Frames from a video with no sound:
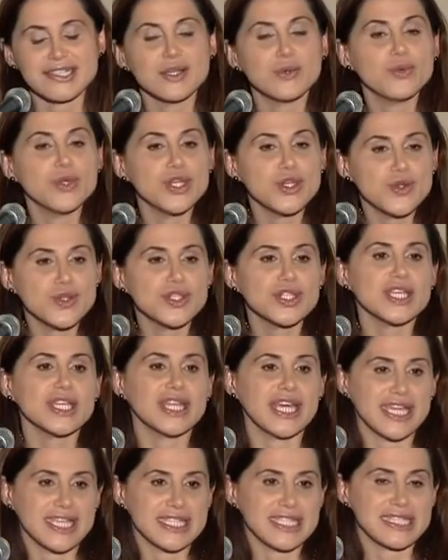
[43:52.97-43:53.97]
So, we usually
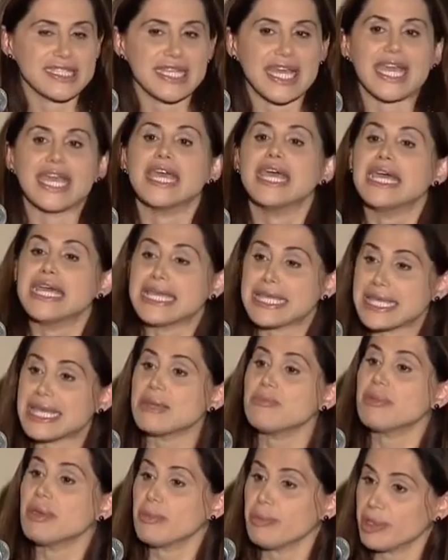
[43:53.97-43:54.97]
like to say
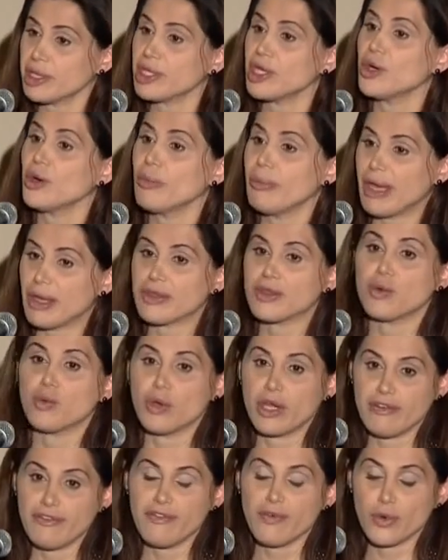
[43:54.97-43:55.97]
keep it below about the
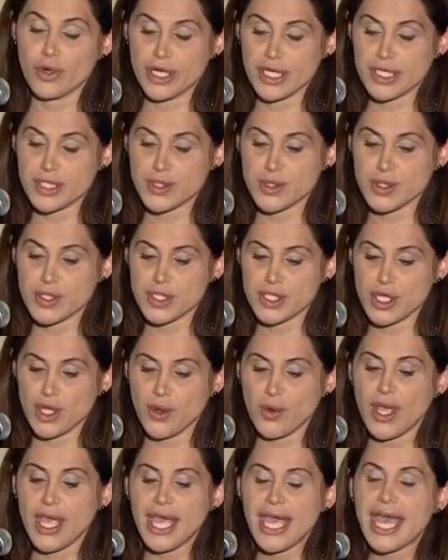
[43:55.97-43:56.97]
140s or
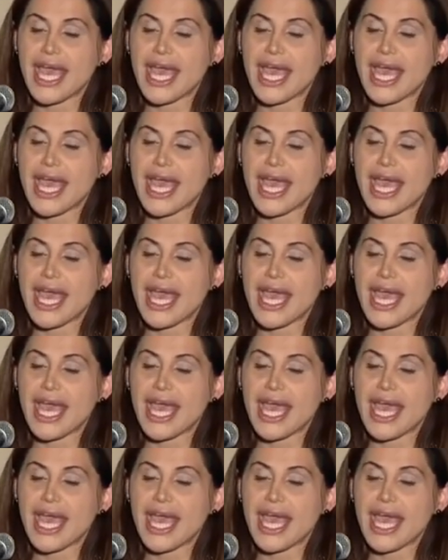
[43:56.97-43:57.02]
so.